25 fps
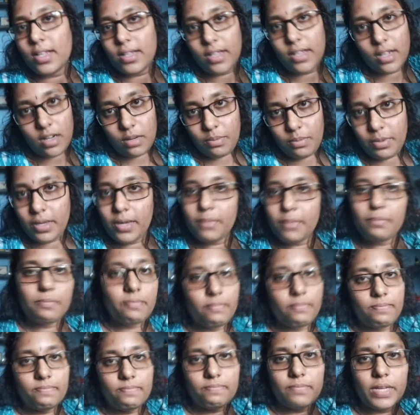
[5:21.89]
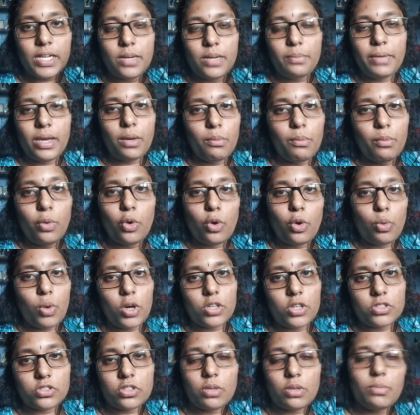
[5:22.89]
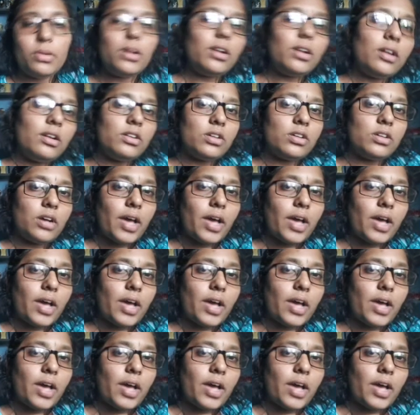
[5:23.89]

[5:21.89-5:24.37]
they will be becoming more water soluble